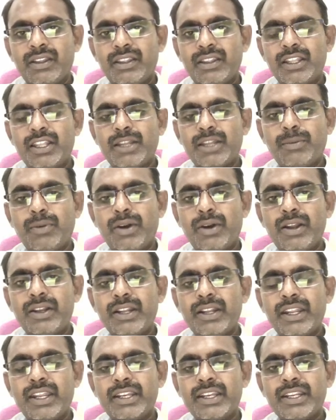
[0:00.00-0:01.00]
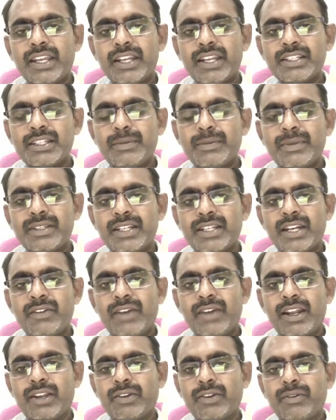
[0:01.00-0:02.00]
Then the pointer indicates the measured
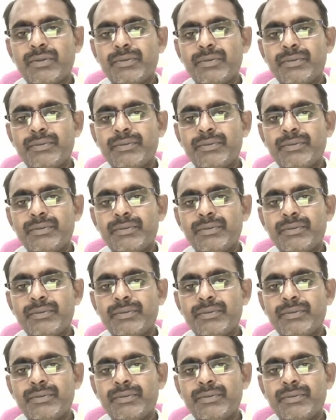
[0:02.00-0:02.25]
value.